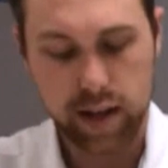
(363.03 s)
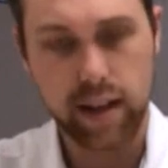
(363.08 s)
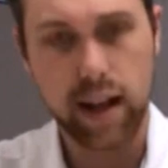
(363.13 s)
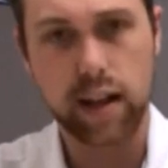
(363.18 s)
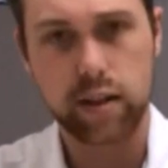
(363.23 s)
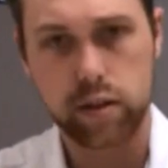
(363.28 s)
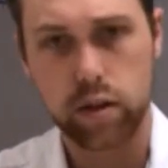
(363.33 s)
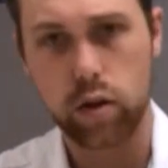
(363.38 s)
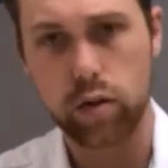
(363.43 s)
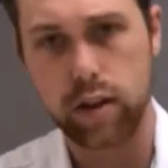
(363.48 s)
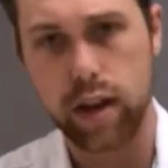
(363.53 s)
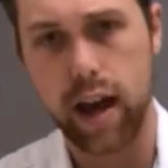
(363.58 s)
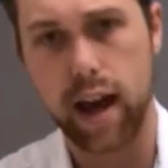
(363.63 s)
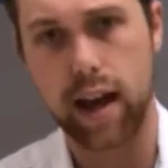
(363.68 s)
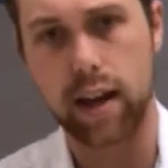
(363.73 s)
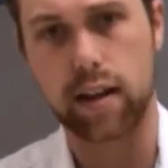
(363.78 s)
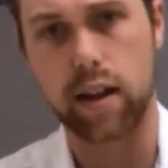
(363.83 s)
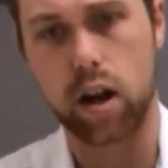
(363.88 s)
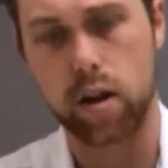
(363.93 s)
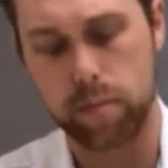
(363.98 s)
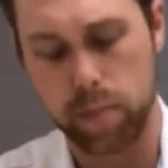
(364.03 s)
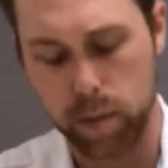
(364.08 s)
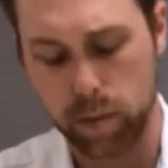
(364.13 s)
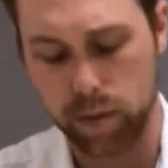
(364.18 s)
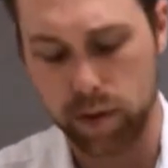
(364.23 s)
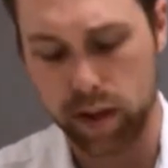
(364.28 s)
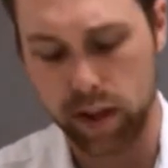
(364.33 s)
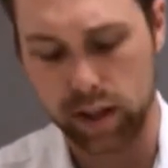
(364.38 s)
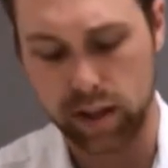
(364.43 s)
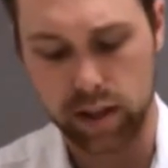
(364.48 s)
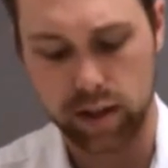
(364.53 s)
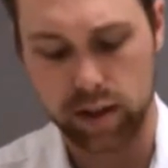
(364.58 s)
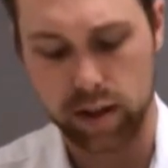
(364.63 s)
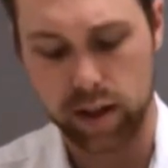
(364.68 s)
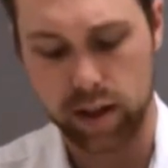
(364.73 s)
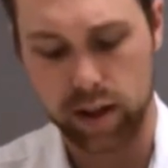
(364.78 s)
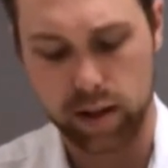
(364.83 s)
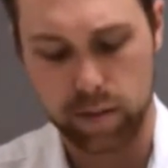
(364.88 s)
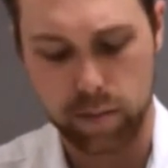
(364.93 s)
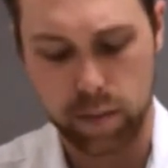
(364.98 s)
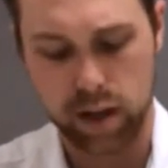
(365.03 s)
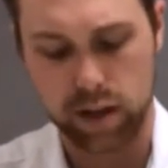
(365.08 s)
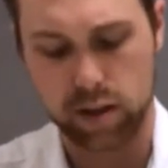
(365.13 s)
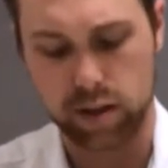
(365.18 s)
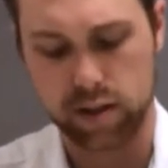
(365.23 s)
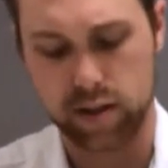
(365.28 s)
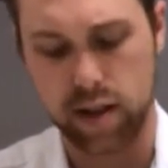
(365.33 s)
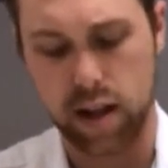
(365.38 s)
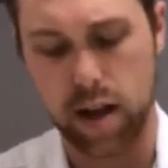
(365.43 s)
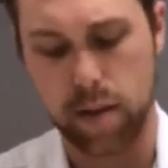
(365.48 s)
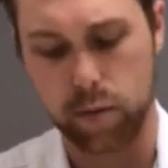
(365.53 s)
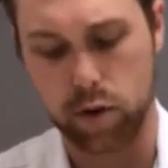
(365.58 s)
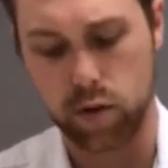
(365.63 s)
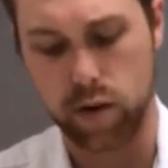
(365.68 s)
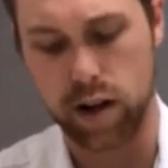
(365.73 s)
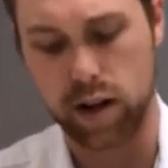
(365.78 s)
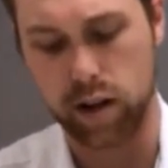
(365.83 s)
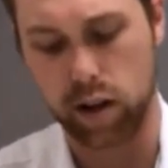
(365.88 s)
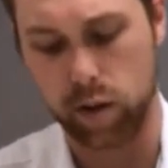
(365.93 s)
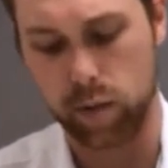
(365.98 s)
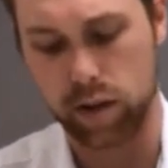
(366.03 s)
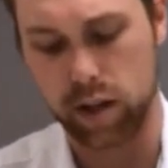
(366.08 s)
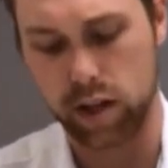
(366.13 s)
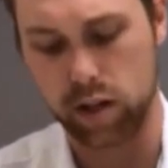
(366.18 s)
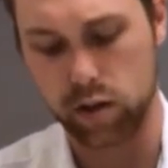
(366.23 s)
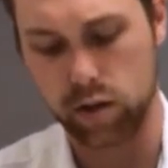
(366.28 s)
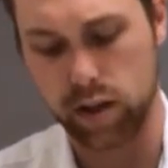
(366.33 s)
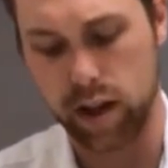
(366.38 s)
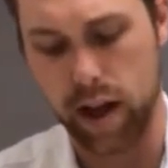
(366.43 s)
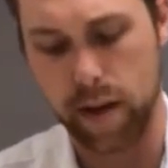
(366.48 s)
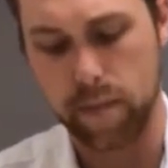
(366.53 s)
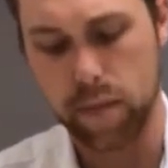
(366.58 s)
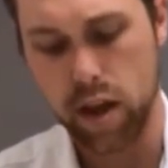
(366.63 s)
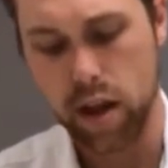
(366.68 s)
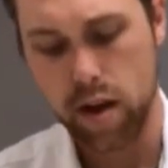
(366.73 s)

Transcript: And that's okay. A lot of people think that they didn't make the slime correctly when they do that.